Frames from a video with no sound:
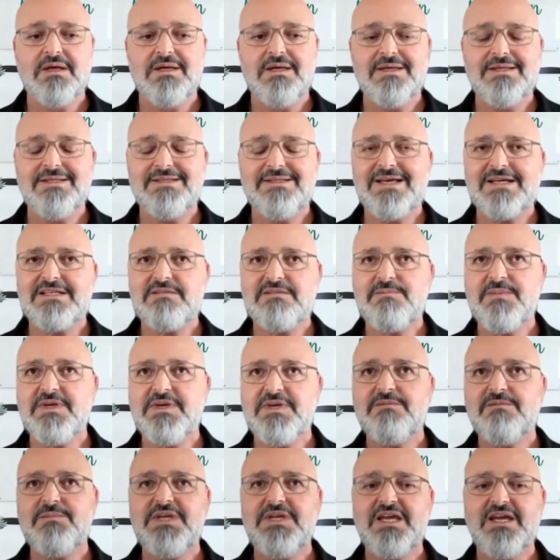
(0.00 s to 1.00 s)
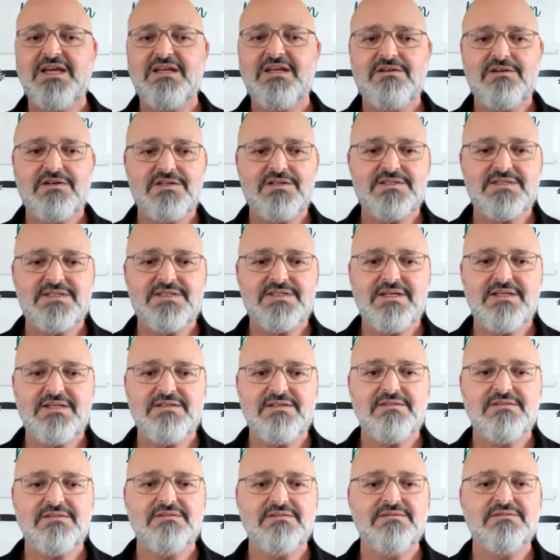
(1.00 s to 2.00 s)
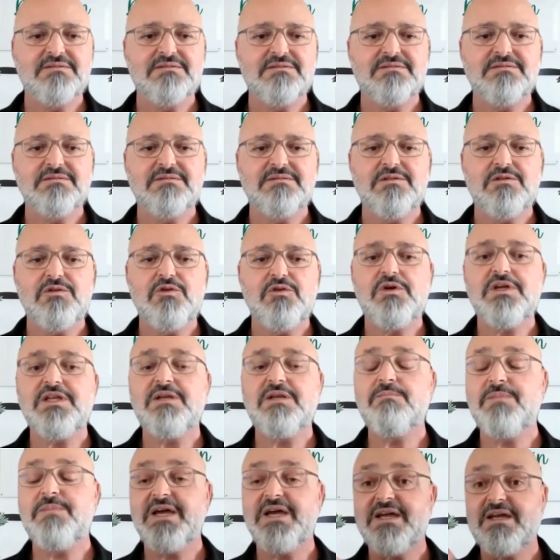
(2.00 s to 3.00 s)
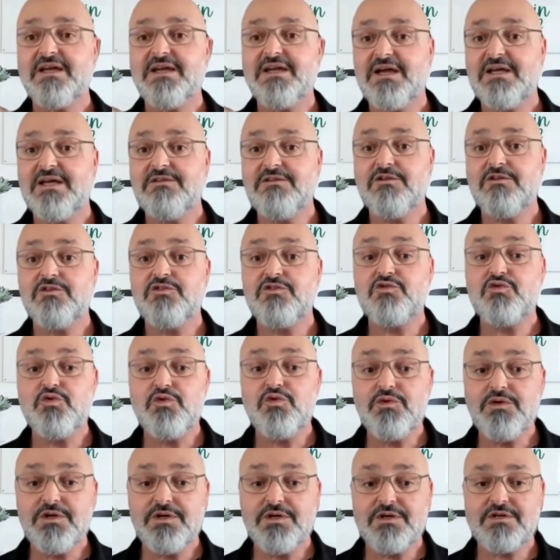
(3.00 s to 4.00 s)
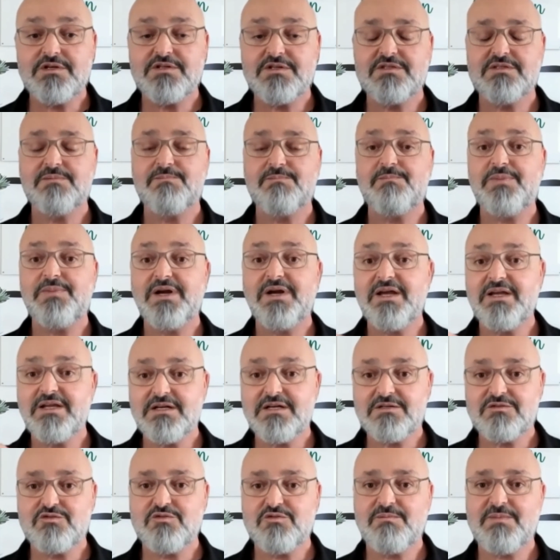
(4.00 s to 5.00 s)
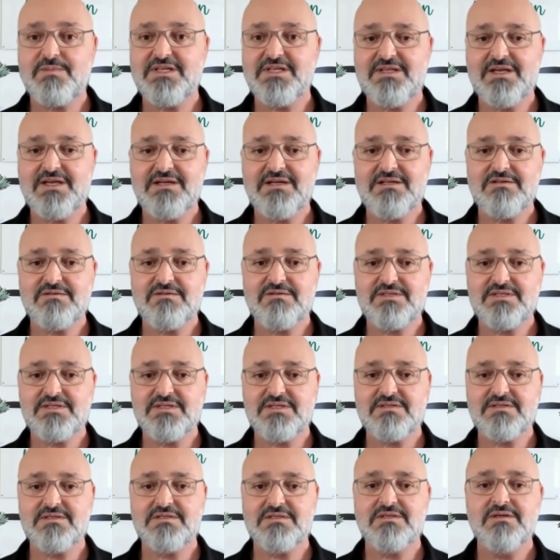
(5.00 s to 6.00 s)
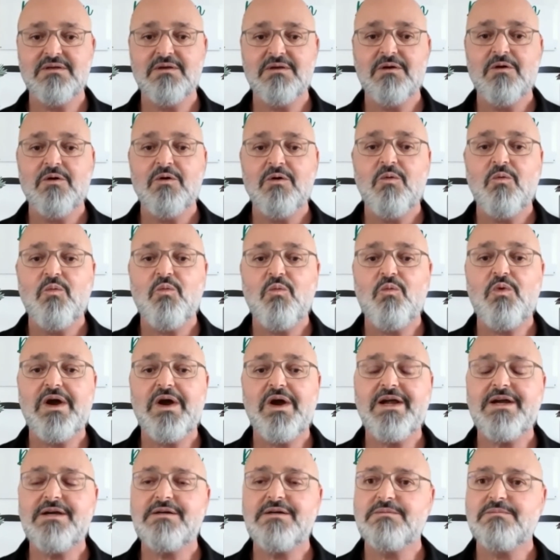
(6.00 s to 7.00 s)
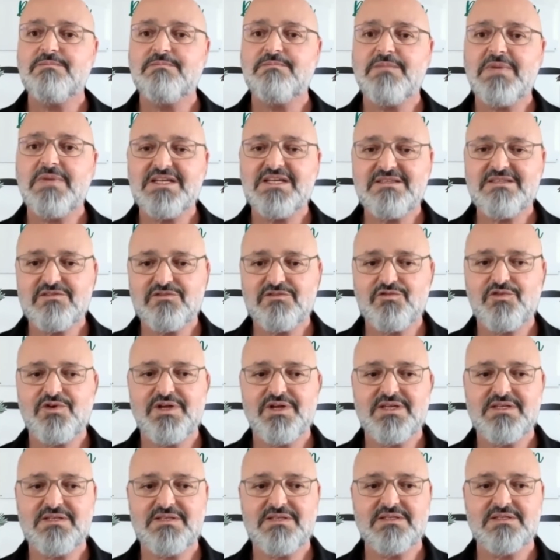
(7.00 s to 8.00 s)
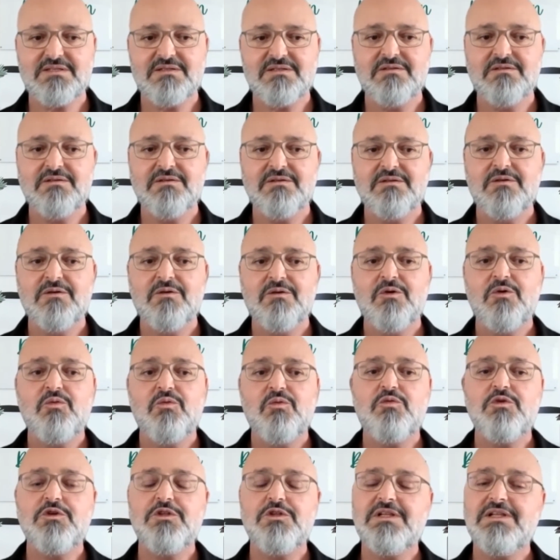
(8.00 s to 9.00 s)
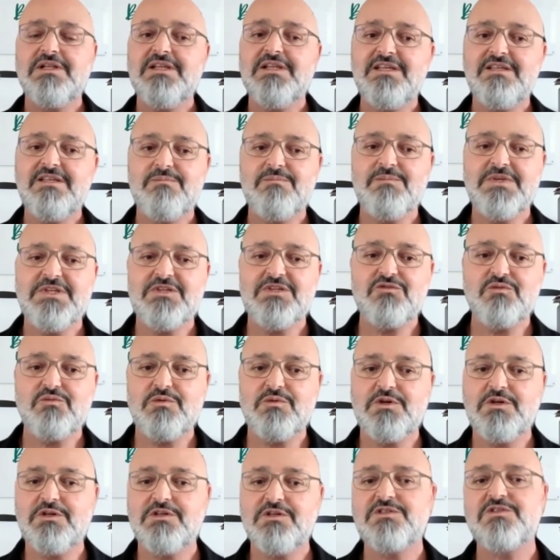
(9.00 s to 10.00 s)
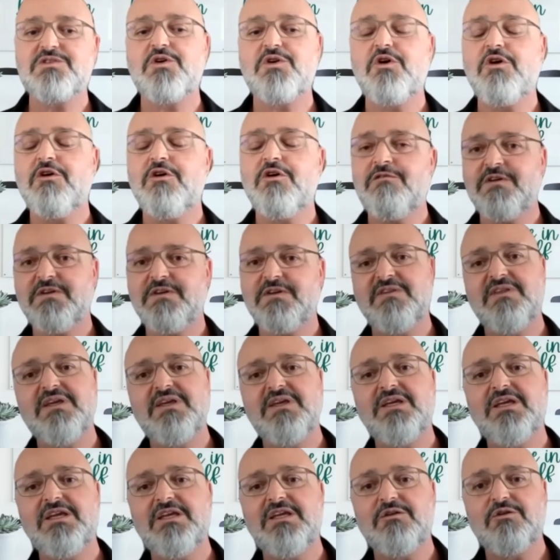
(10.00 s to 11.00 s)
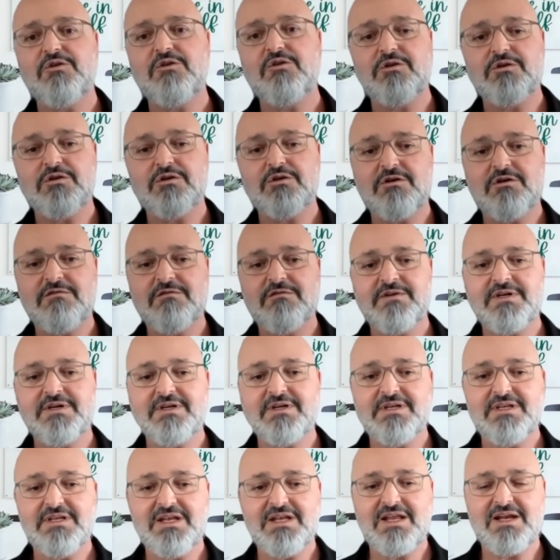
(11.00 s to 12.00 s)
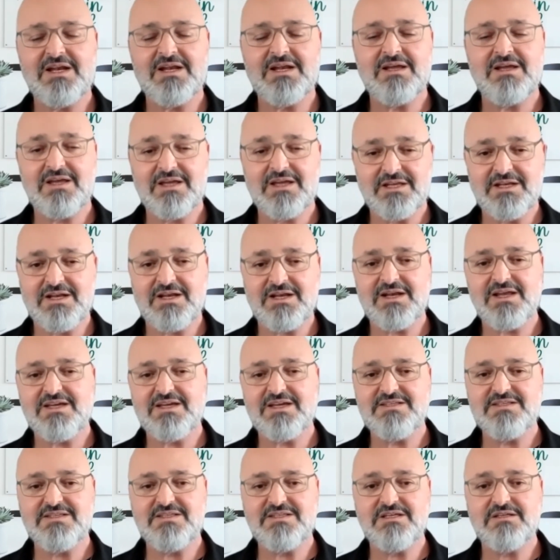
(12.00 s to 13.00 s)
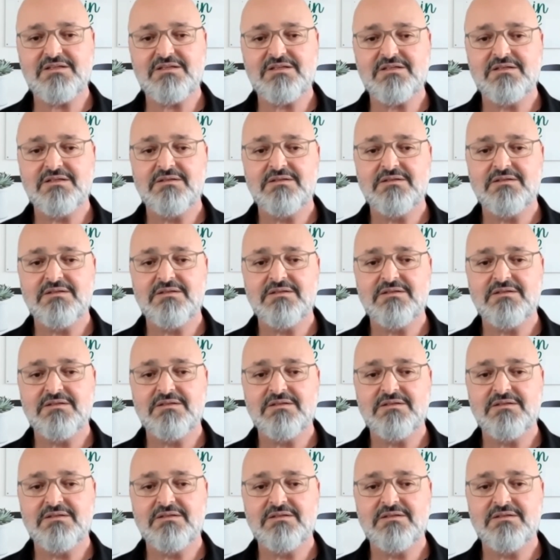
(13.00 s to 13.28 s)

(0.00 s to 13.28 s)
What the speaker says: That made me understand, looking back at the 2 years prior to my diagnosis, where my stress would lead me towards overthinking or overanalyzing,